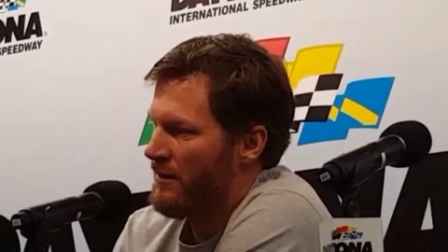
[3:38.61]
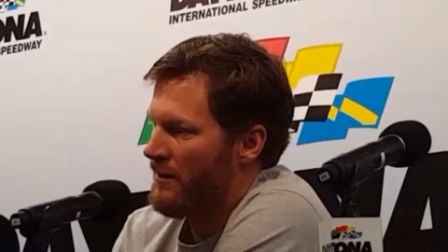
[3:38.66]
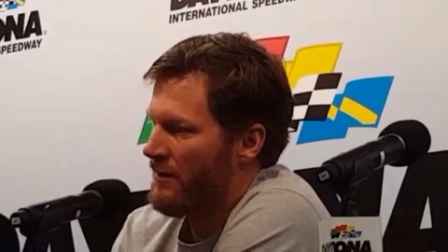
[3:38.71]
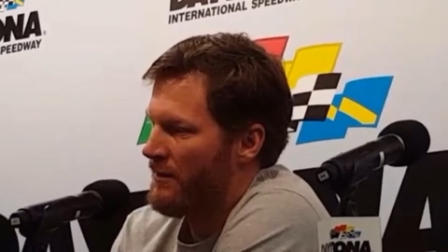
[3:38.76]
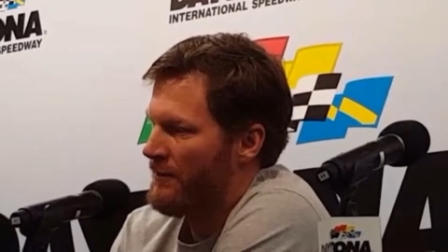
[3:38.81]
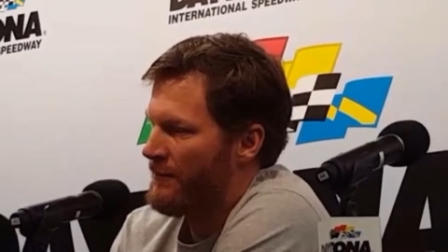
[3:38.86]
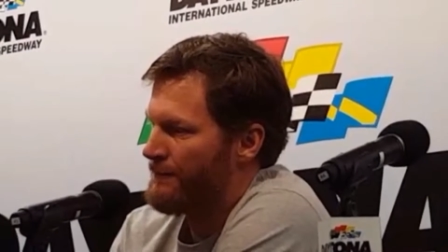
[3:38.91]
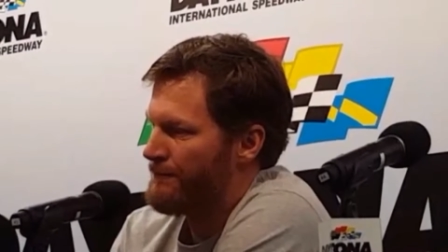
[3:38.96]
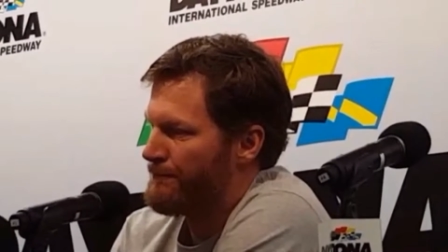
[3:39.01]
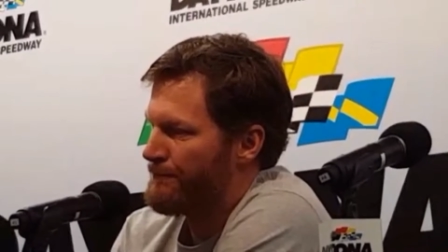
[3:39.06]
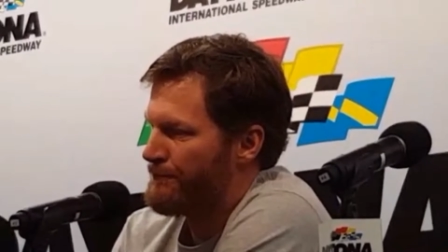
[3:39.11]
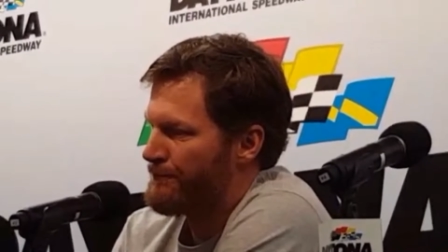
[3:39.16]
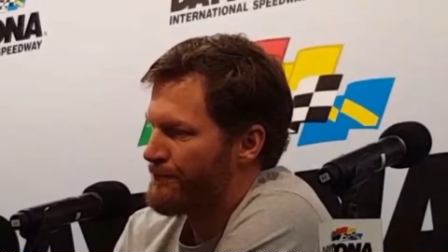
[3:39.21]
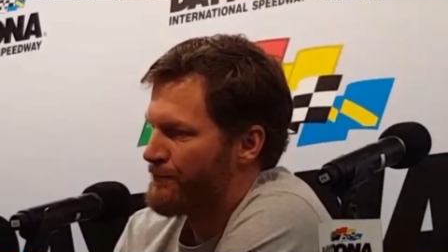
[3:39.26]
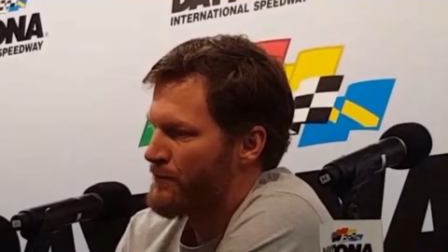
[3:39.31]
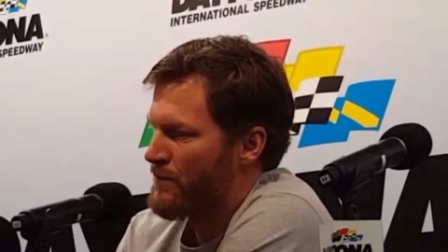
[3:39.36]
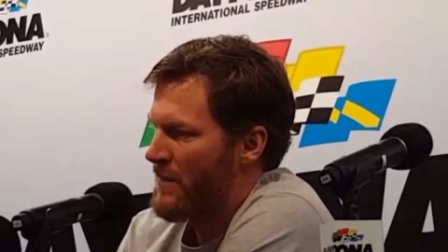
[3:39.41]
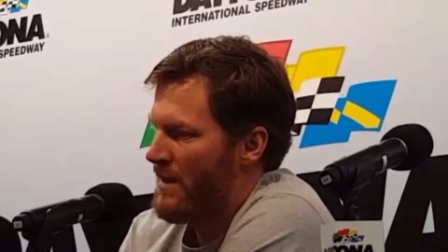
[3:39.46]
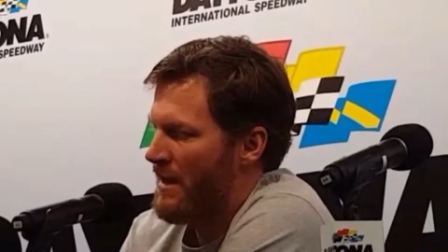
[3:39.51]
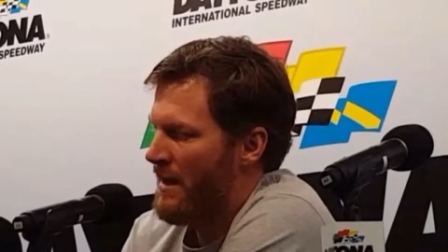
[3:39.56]
Um,
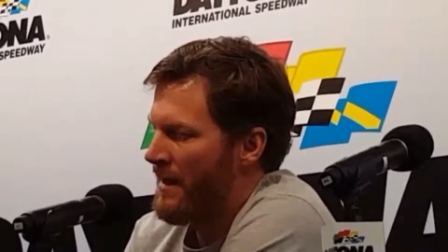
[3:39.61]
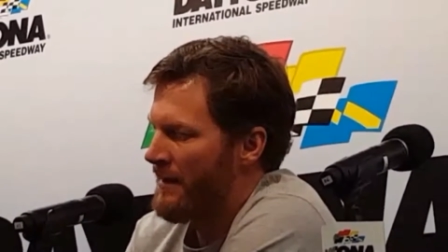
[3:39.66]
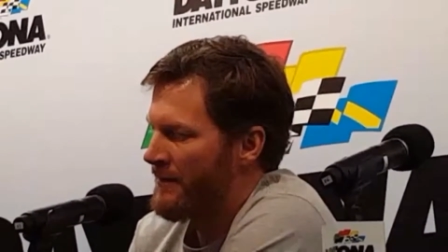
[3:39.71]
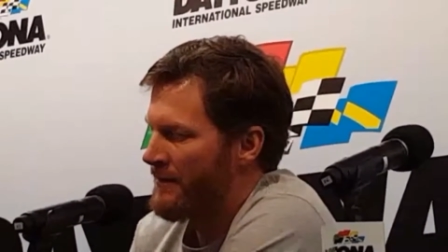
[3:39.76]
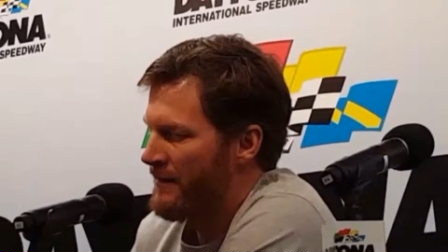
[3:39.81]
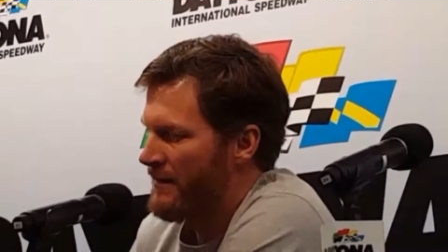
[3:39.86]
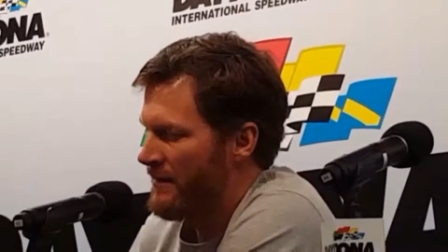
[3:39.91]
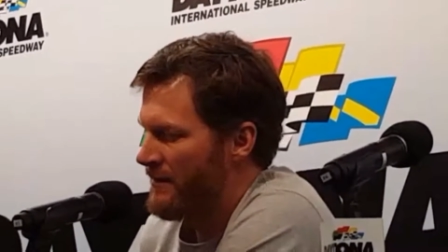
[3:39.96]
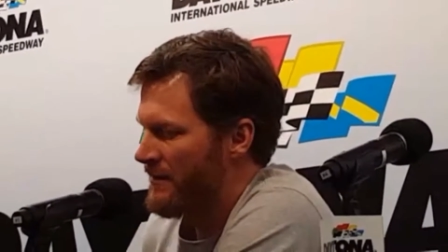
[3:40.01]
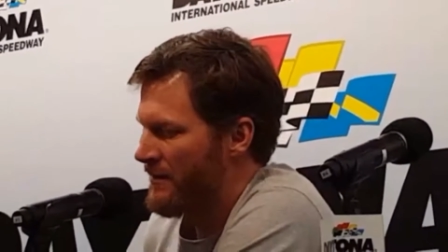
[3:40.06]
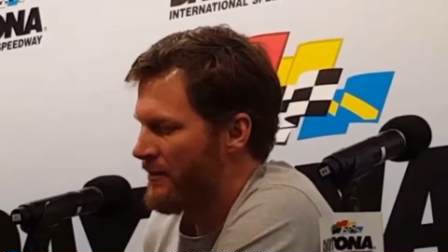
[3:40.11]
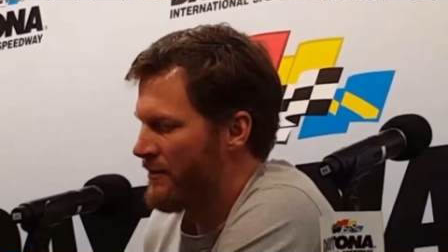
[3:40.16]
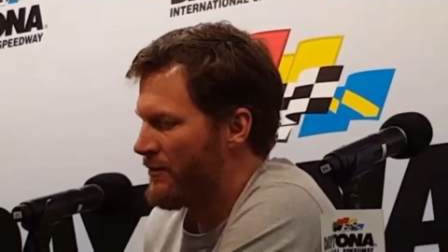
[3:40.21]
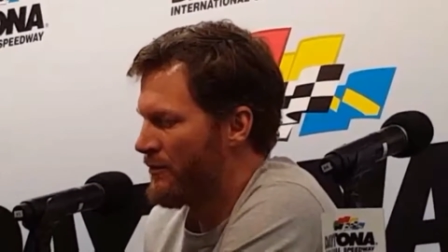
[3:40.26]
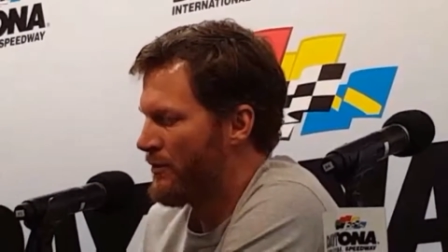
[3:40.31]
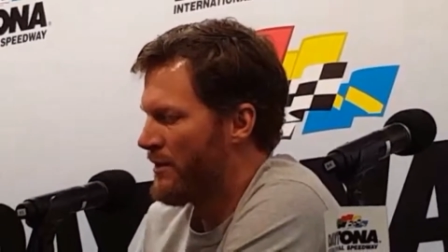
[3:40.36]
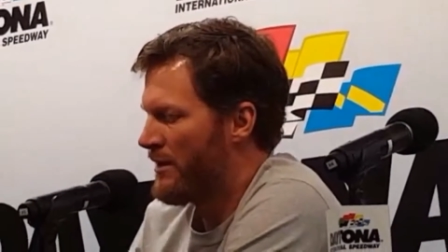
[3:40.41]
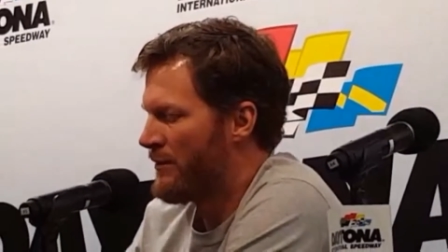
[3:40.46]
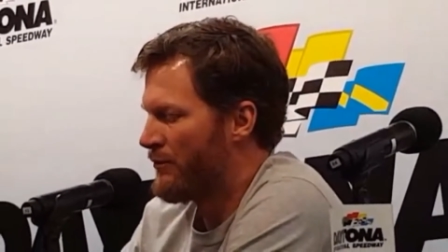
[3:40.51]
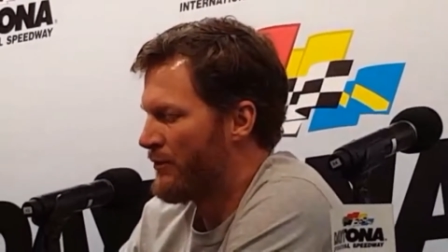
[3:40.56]
I think
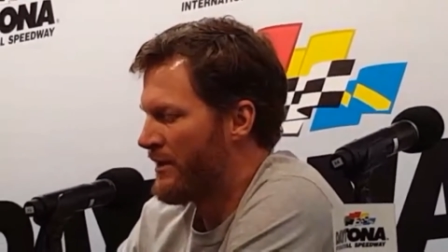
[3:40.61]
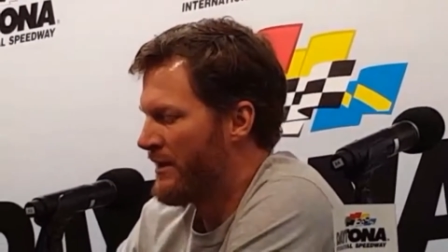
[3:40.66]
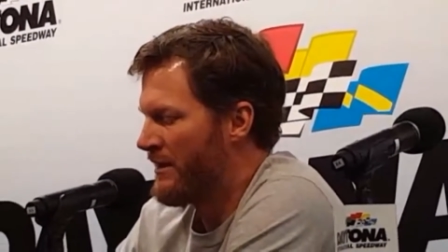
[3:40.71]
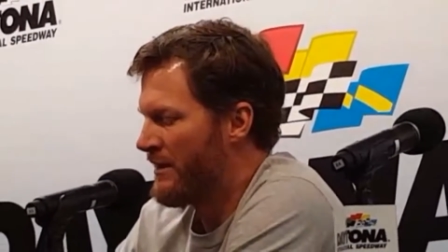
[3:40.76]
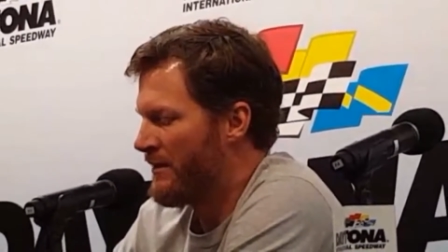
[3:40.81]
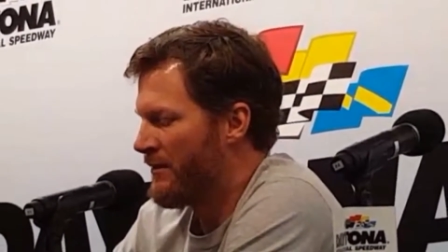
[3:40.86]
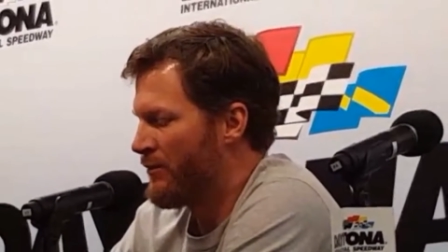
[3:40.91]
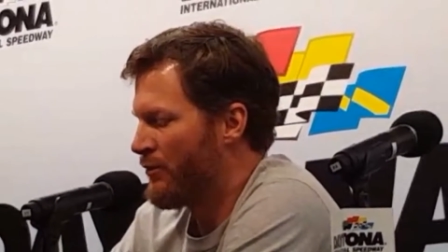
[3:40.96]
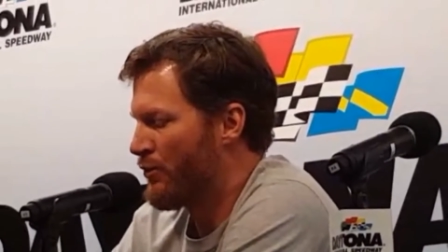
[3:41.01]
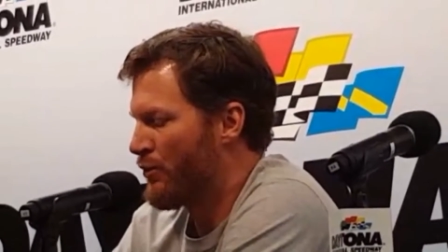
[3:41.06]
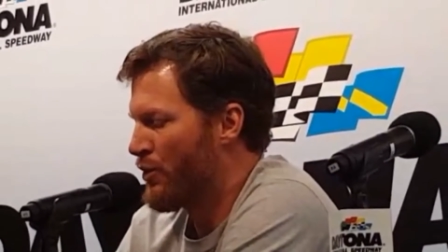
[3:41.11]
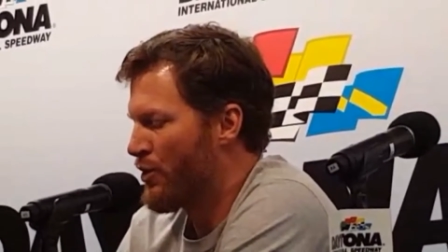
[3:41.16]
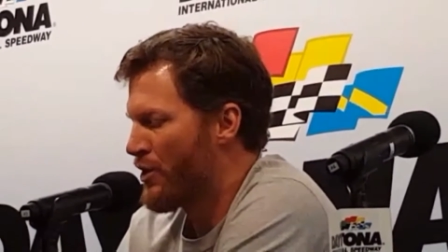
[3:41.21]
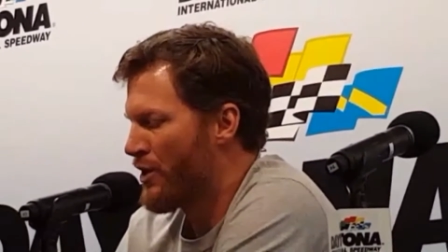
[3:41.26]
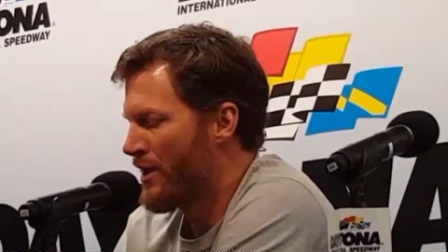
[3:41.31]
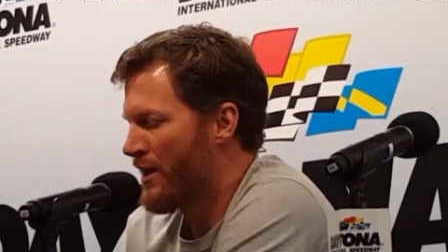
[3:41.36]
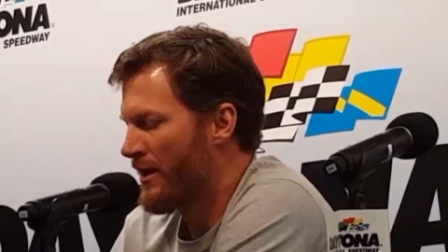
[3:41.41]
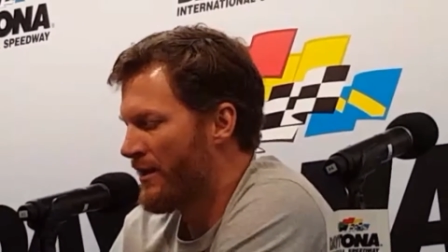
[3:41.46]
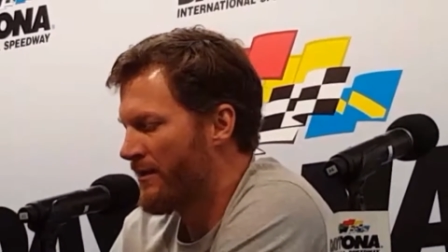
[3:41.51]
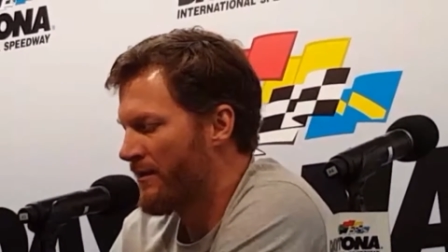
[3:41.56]
though what we
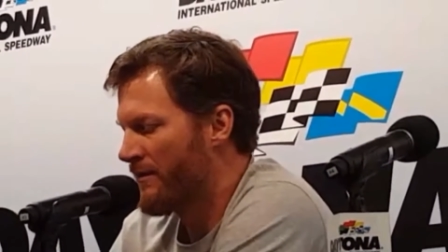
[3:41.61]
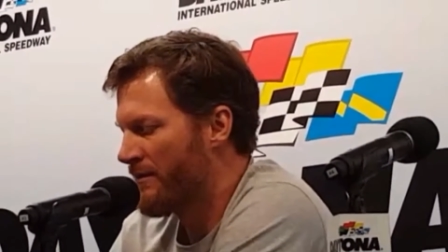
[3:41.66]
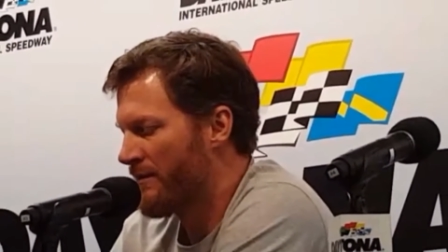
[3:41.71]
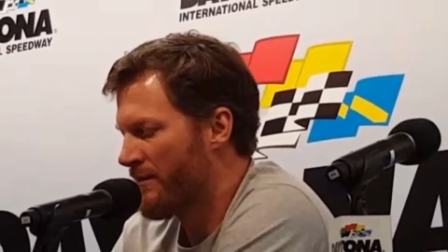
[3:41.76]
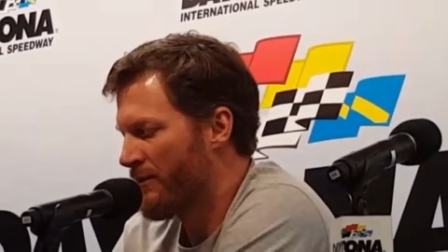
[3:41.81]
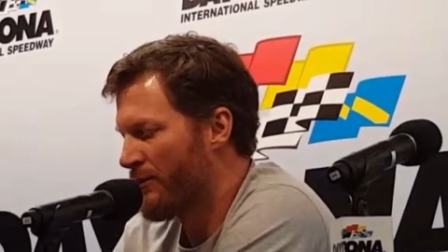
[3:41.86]
want